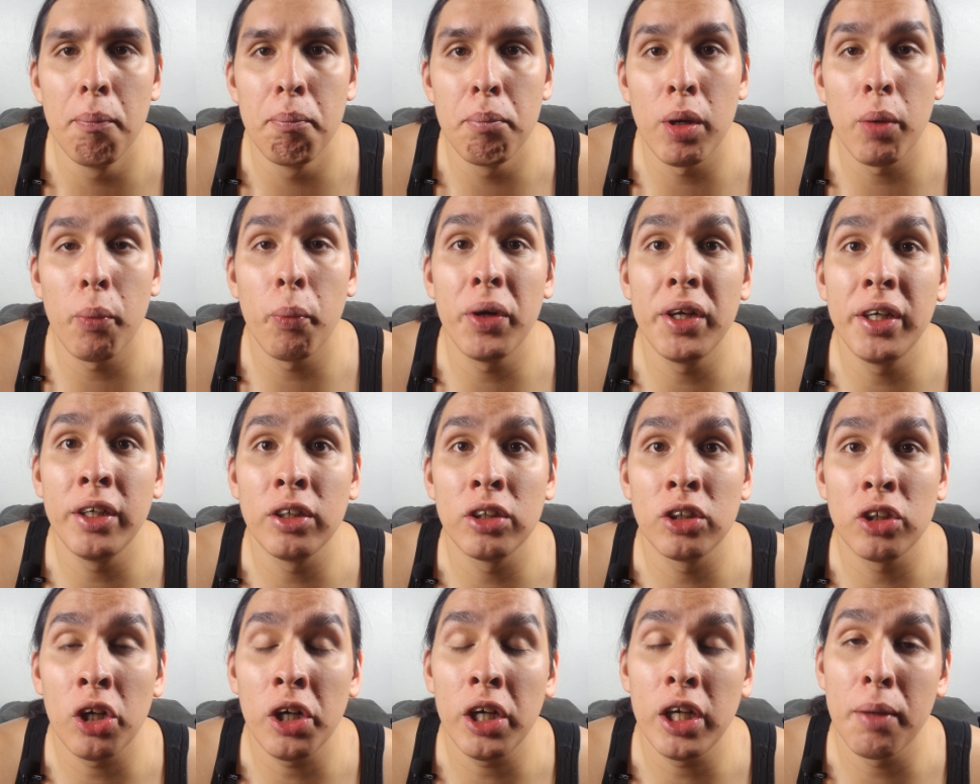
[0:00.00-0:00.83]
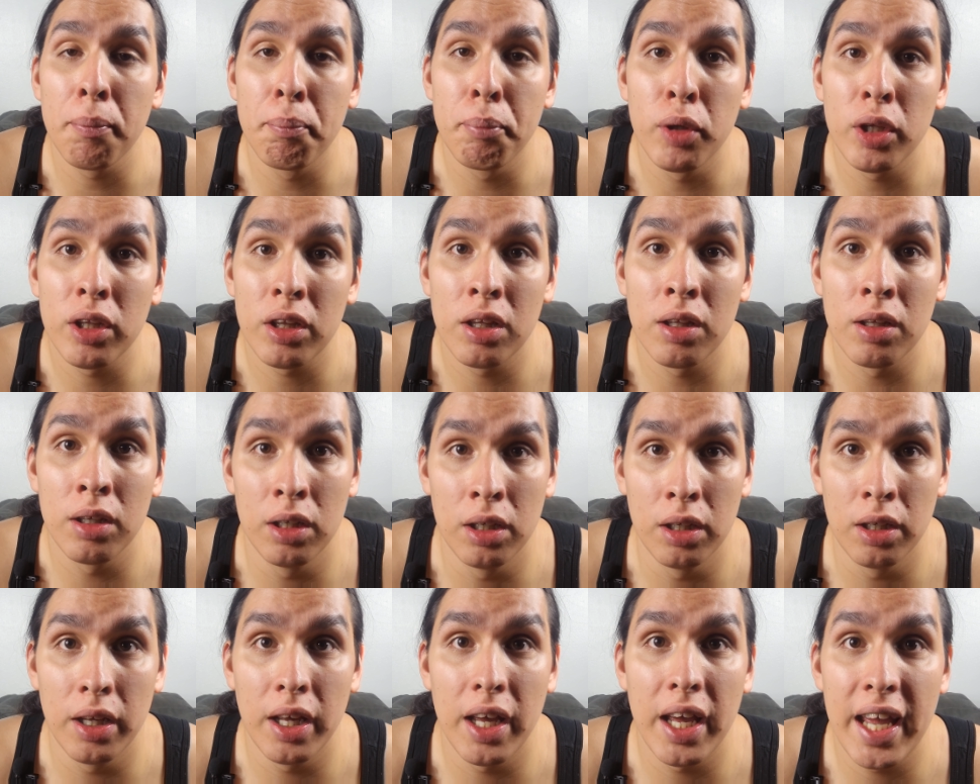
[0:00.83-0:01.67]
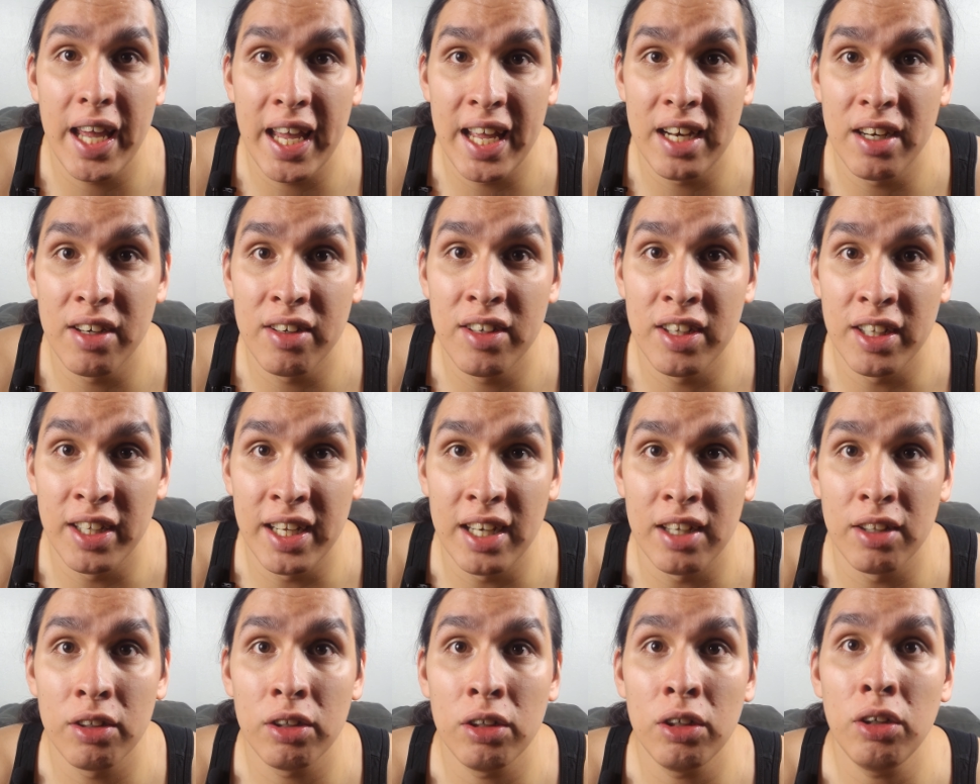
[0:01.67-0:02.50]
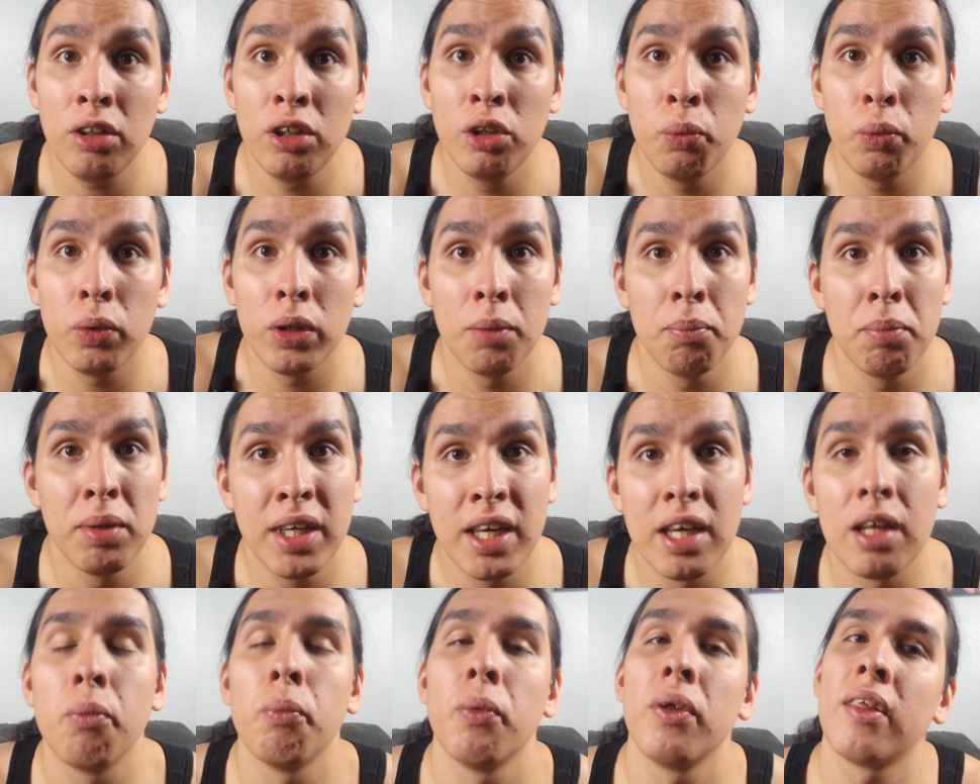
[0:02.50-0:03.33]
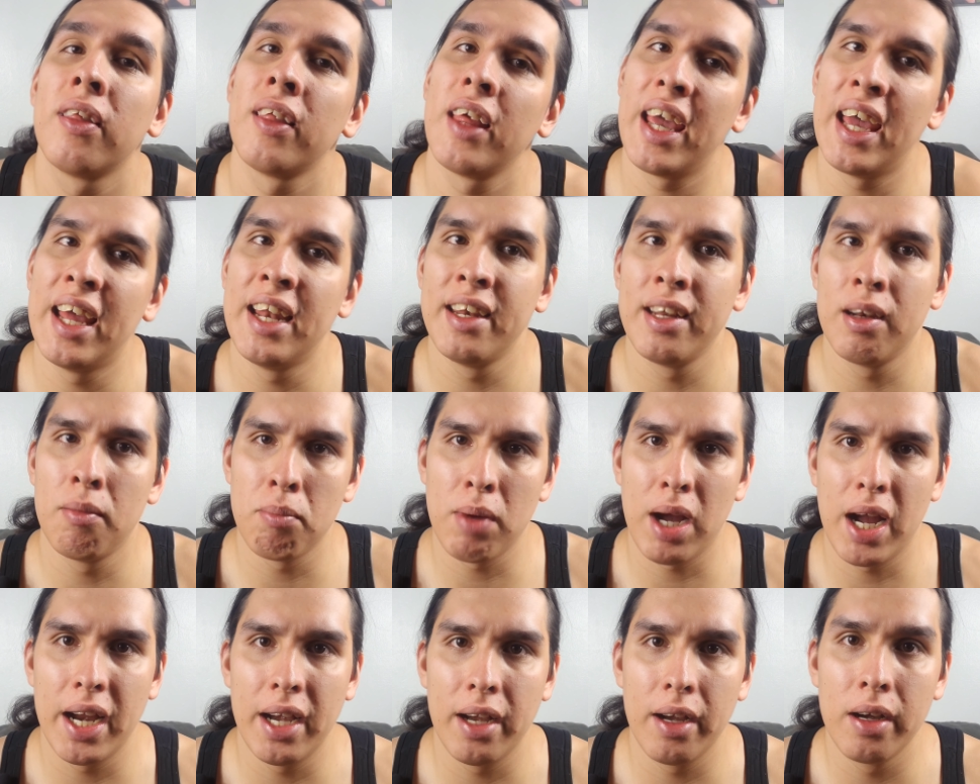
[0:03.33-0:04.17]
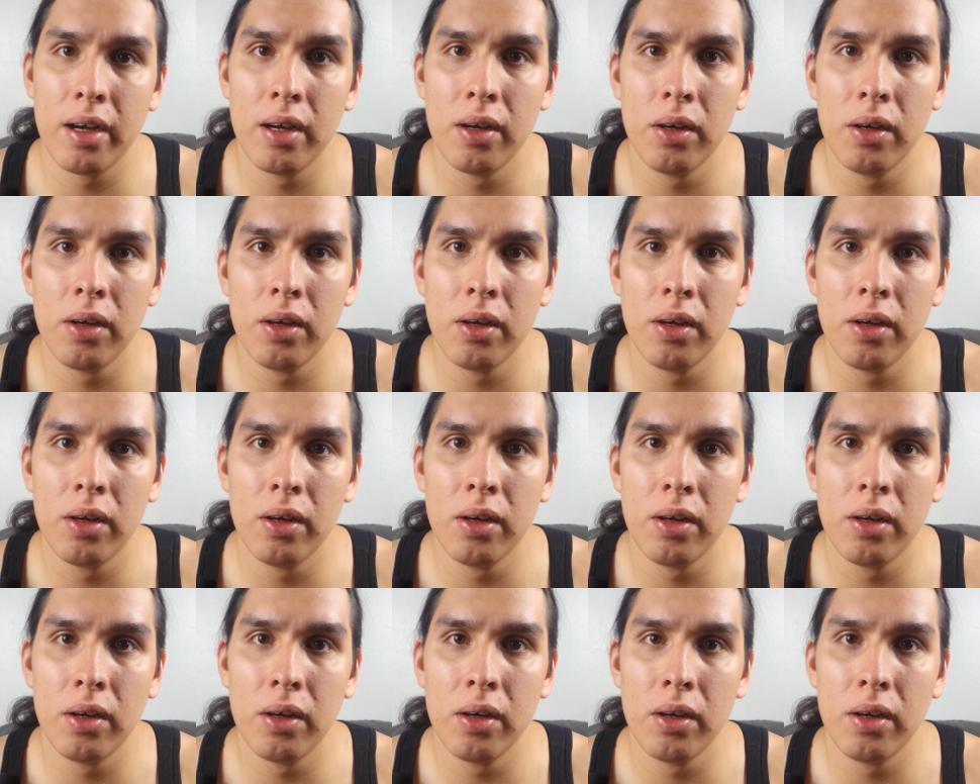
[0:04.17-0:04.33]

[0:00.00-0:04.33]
But when you're starting to put the end together, you want to begin with the end in mind.